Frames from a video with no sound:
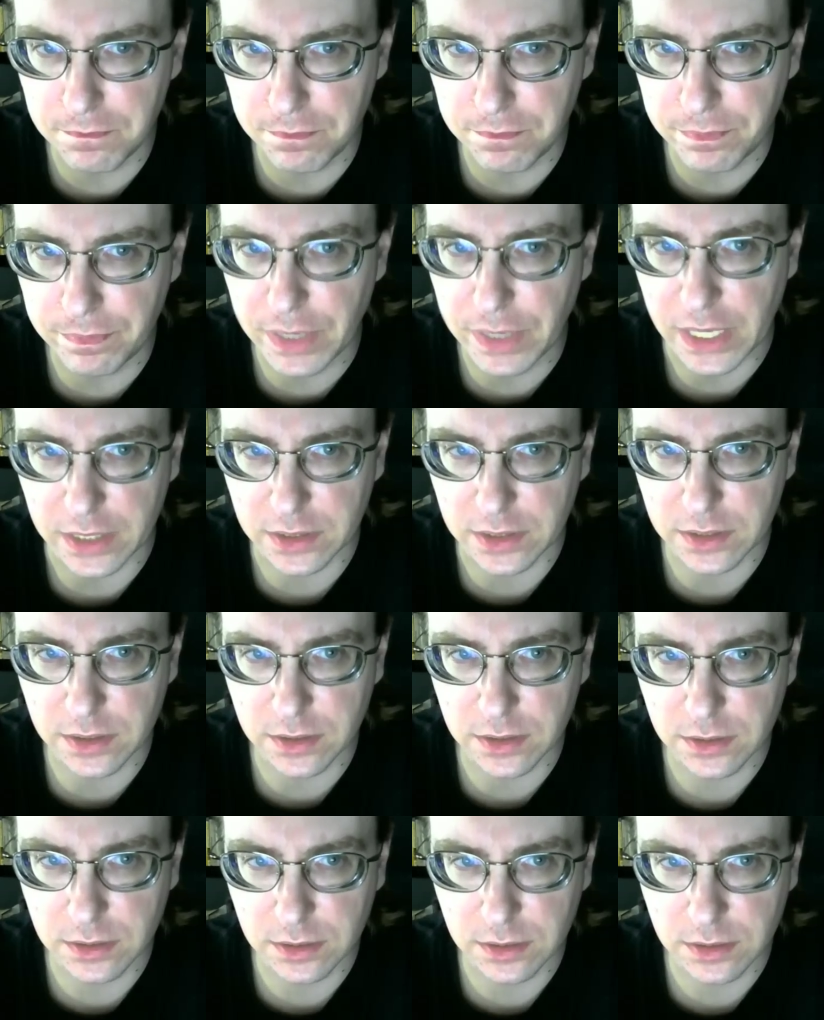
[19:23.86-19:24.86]
But,
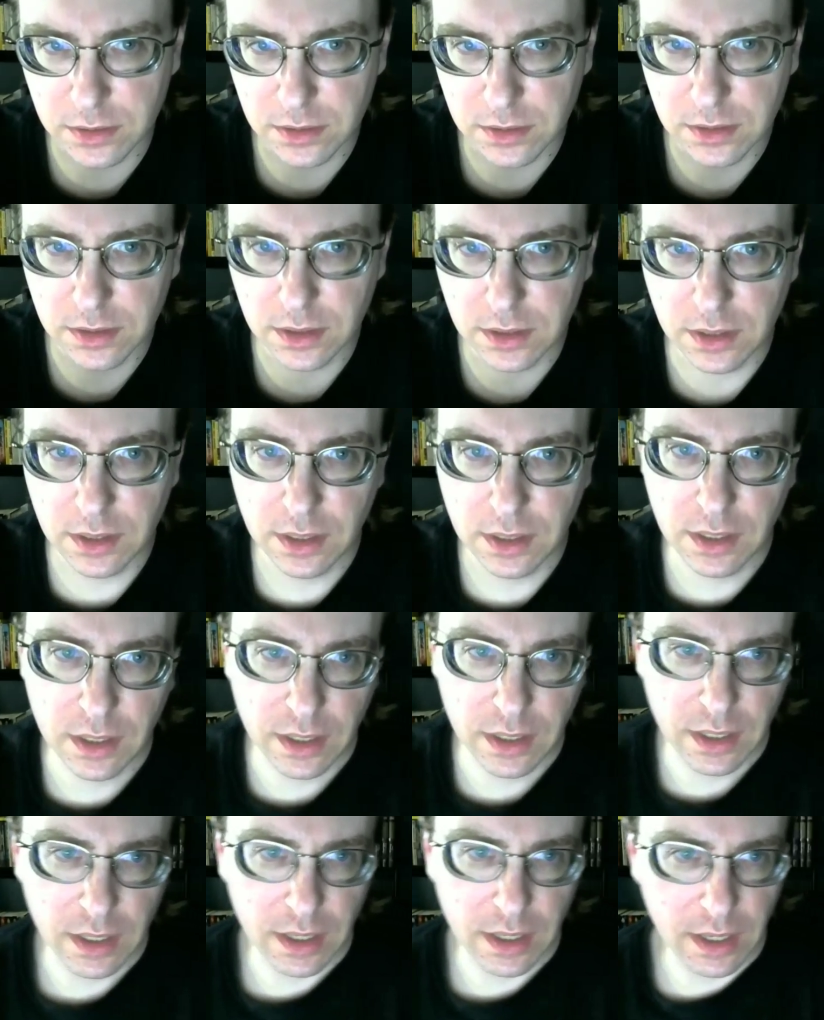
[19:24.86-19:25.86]

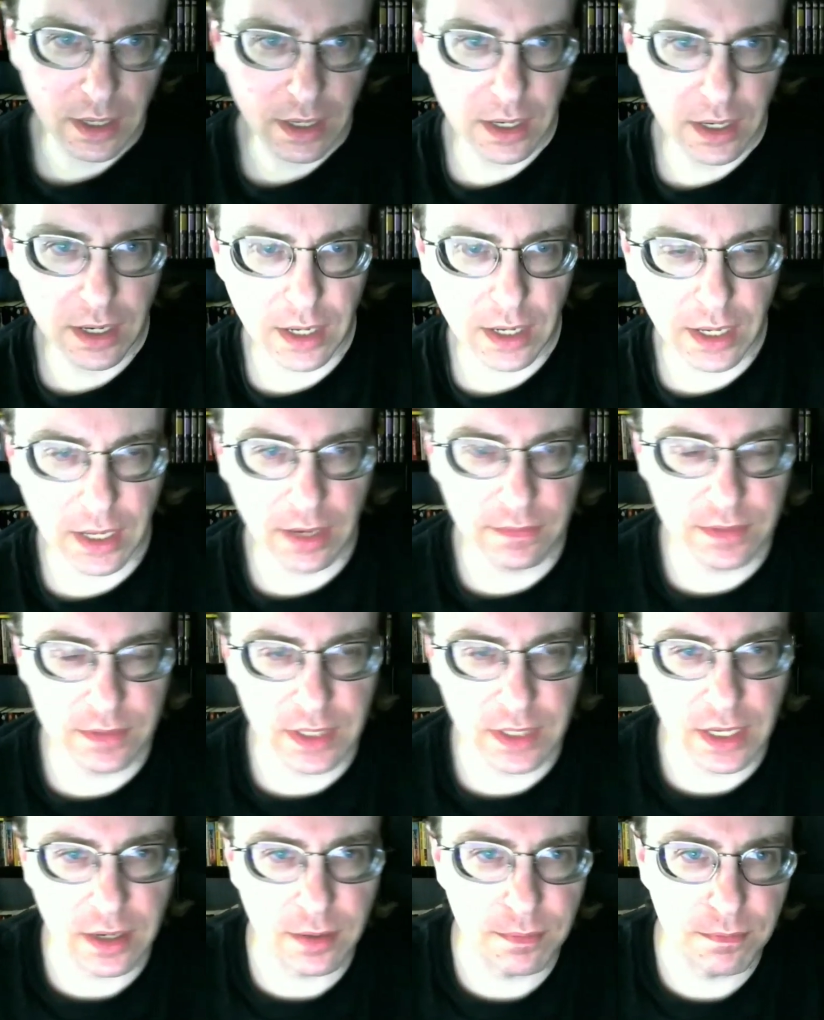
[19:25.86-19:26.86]
and I have to
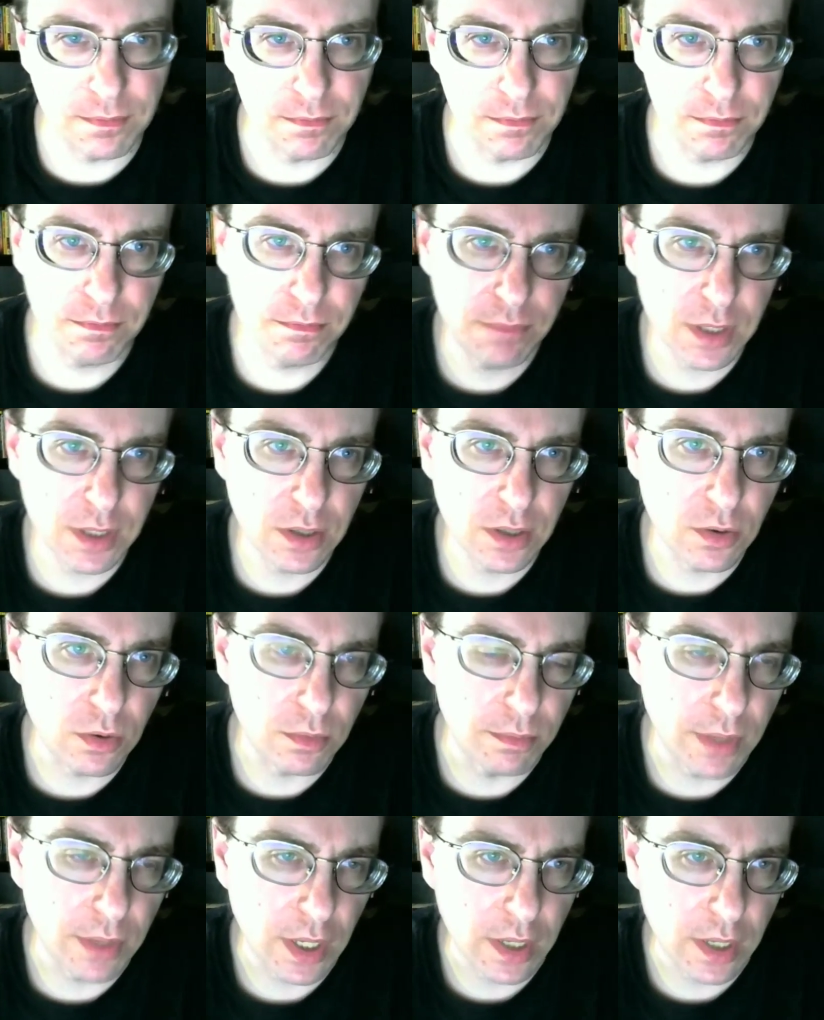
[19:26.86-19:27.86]
add a big
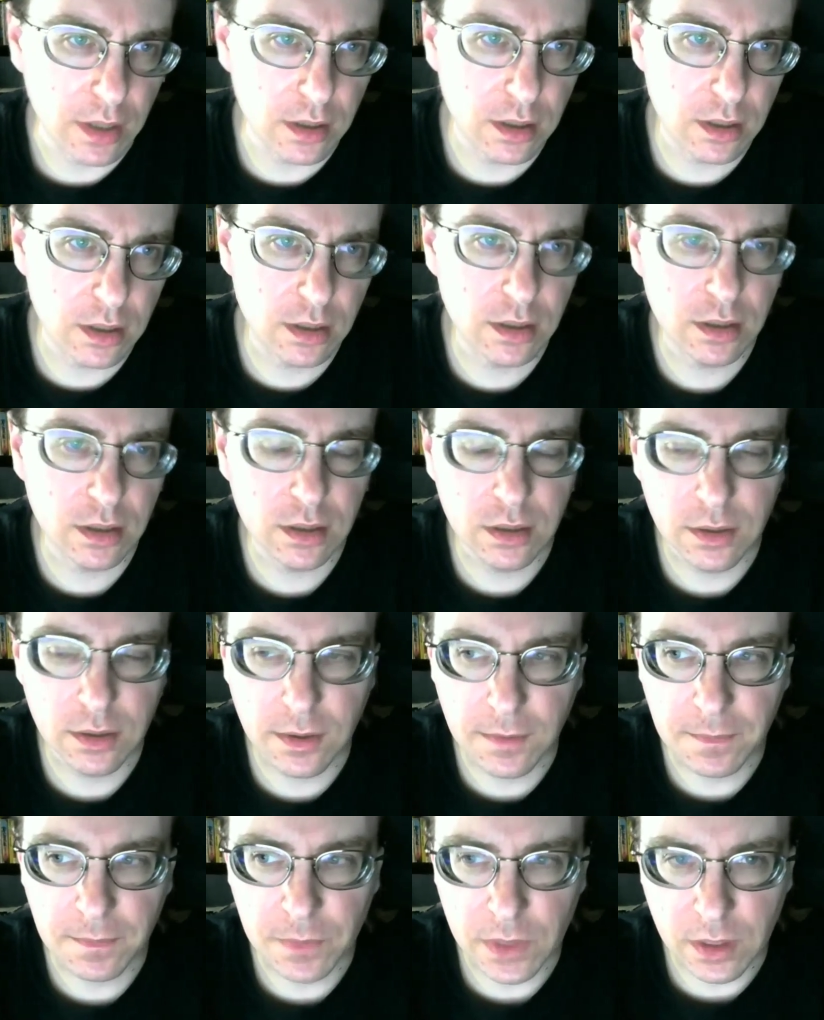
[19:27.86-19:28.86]
old but,
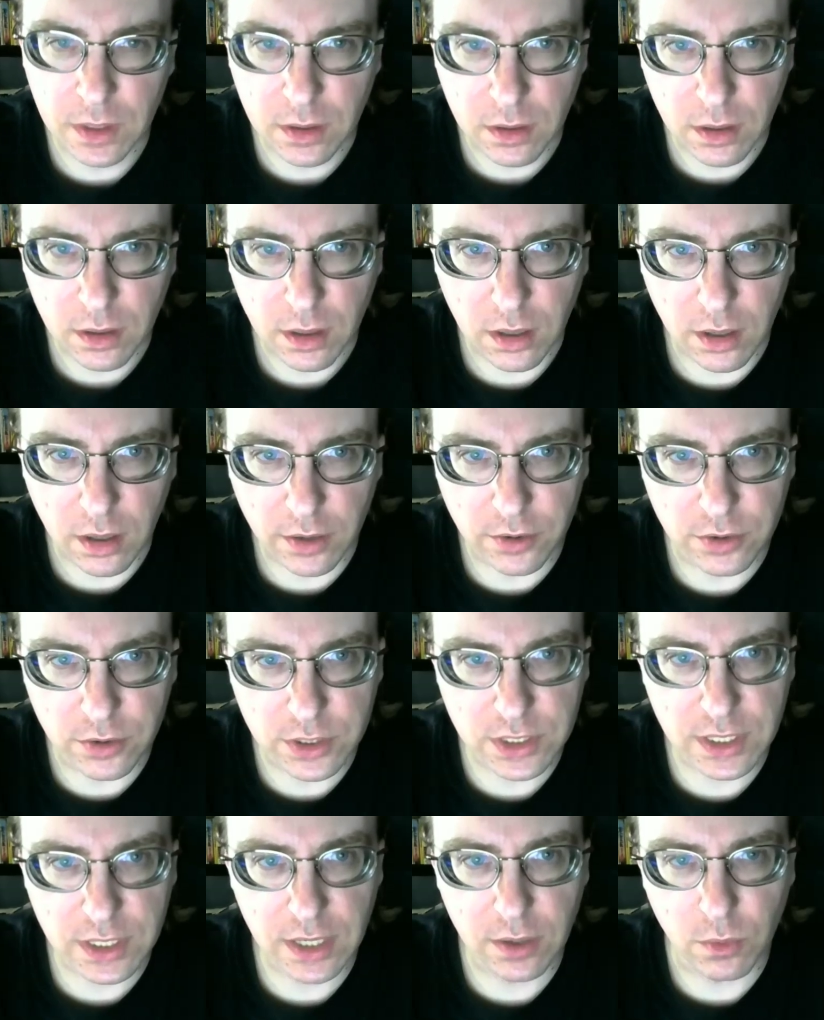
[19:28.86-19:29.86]

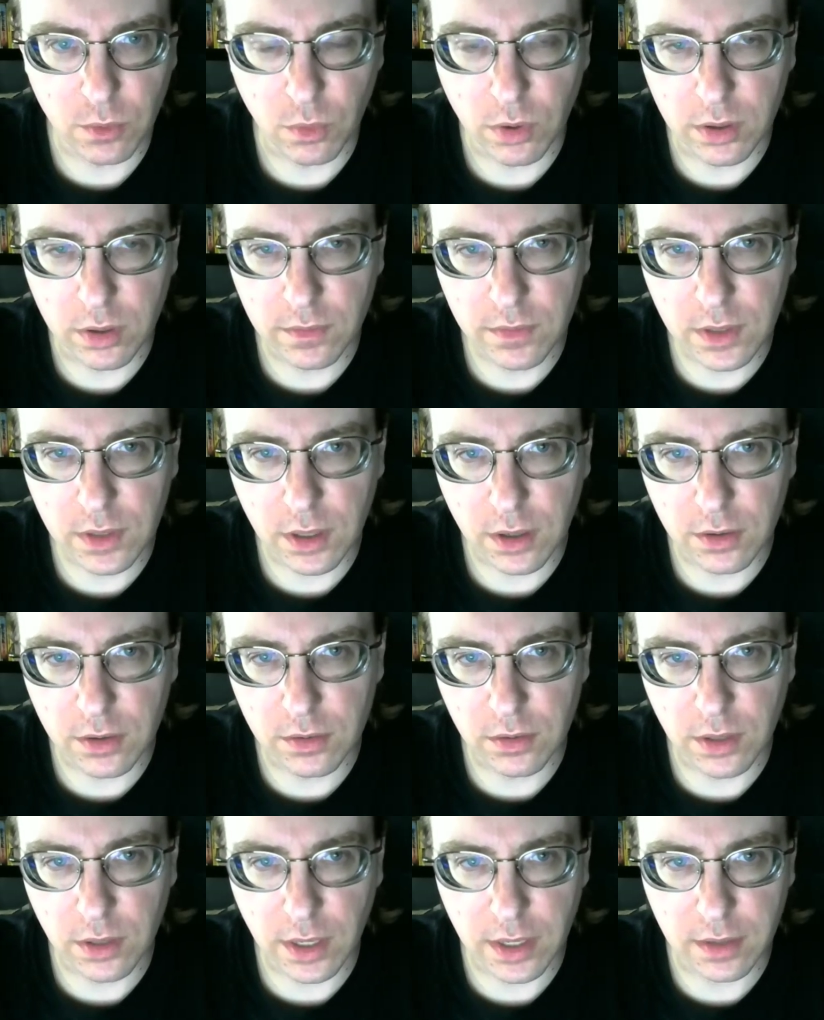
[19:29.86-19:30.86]
understand one of the
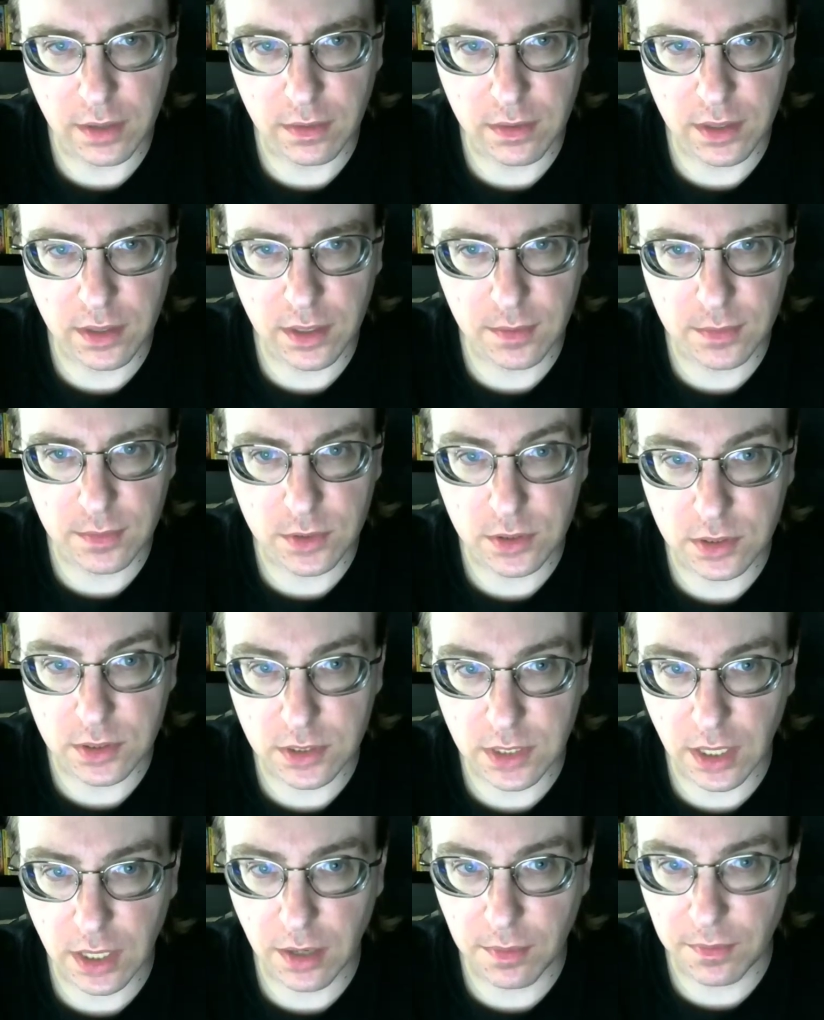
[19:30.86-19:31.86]
underlying themes
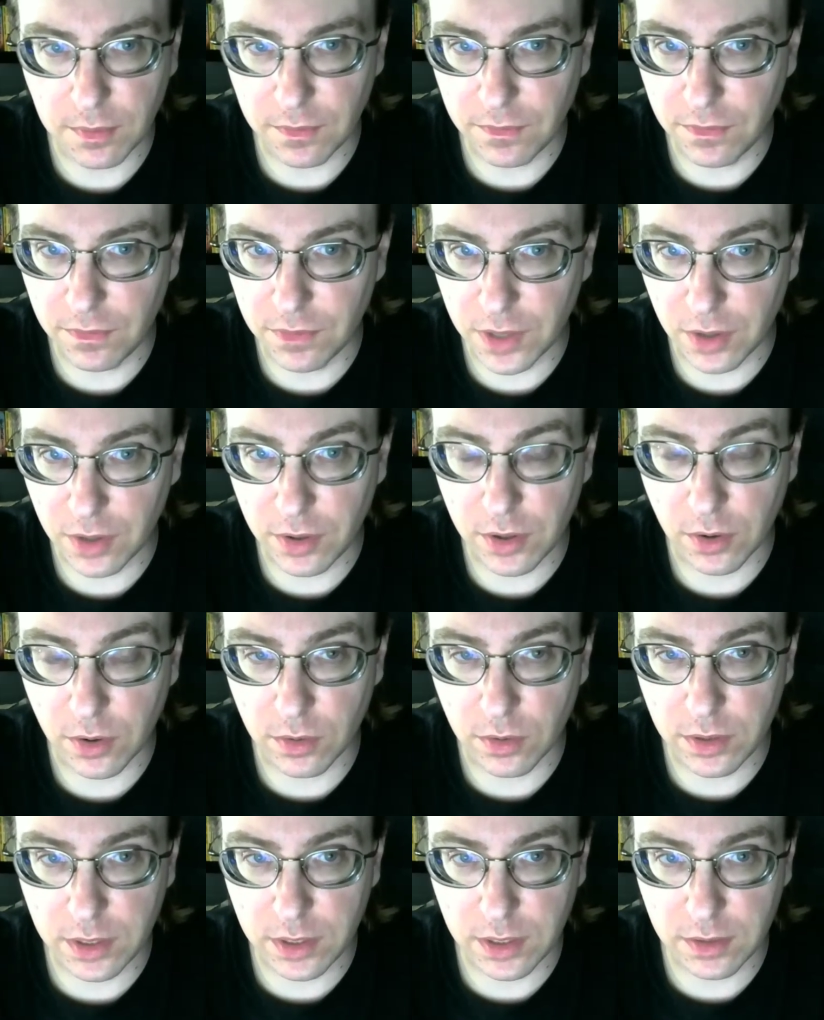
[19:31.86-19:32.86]
set up very
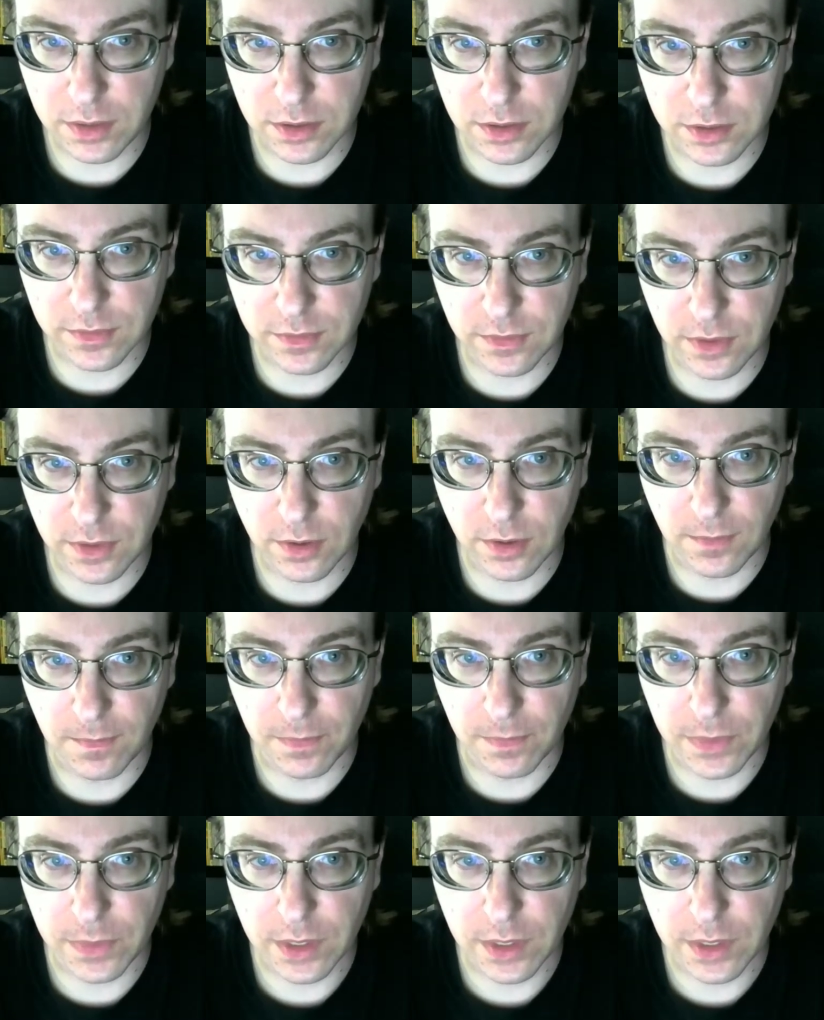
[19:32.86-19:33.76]
early in this film